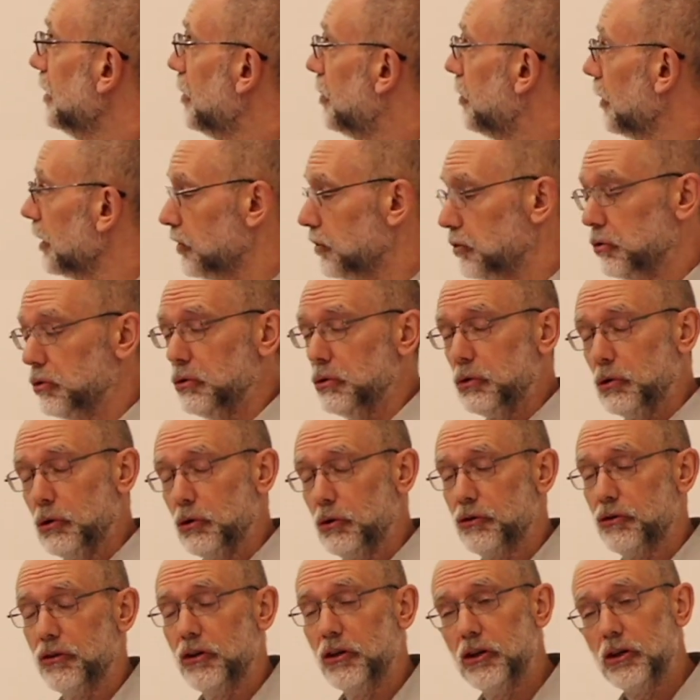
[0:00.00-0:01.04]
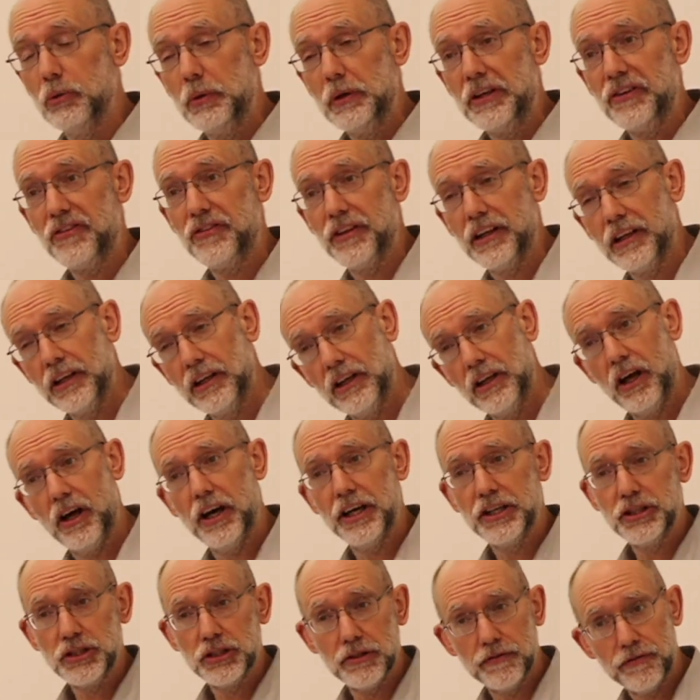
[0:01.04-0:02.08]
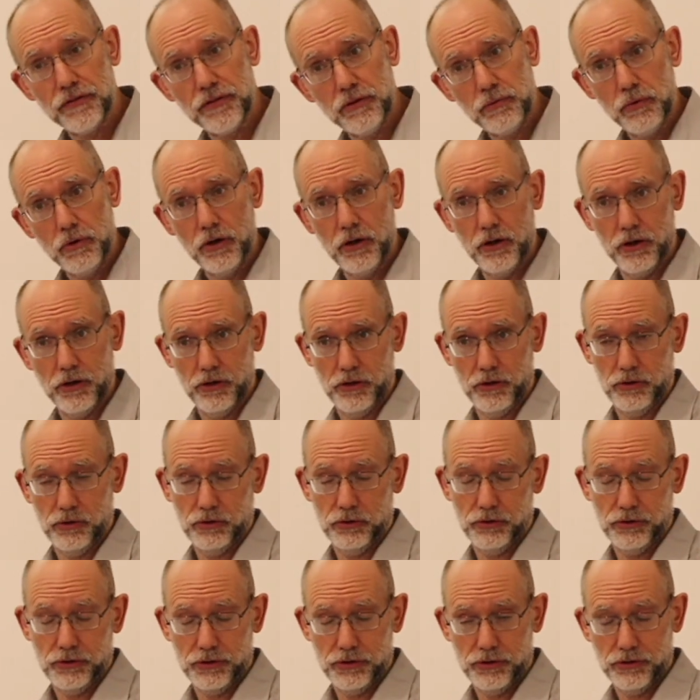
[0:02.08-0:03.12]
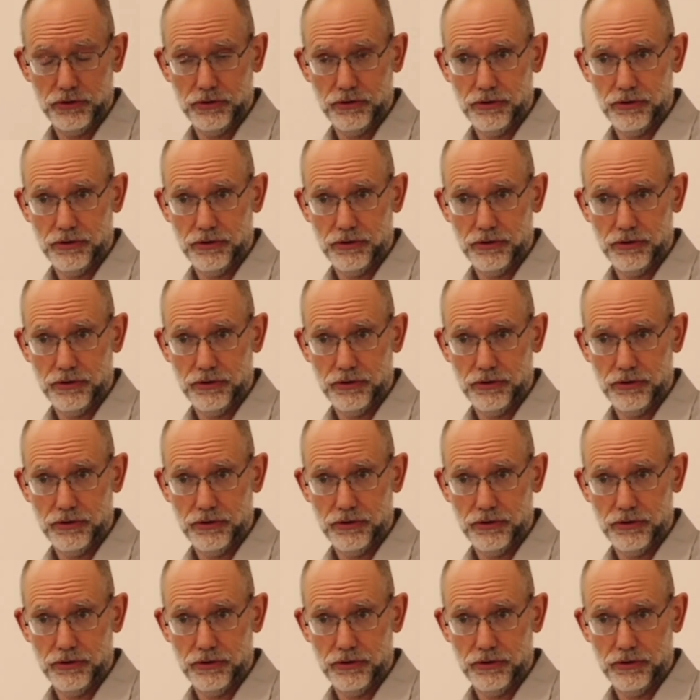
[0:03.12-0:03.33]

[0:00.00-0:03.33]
the Lord, who is the light of the world,